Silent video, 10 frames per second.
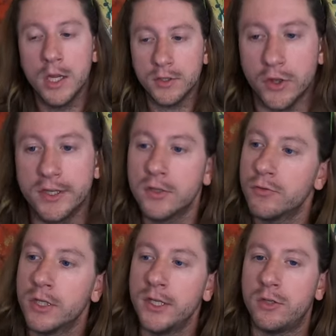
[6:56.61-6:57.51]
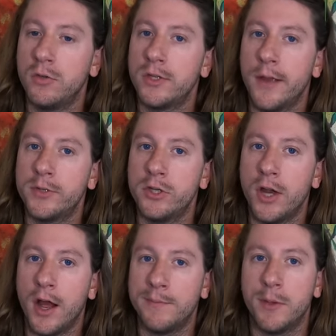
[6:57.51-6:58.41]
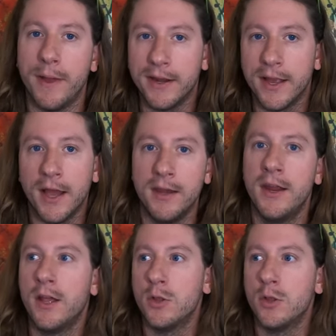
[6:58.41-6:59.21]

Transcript: So this is really two types of jobs, depending on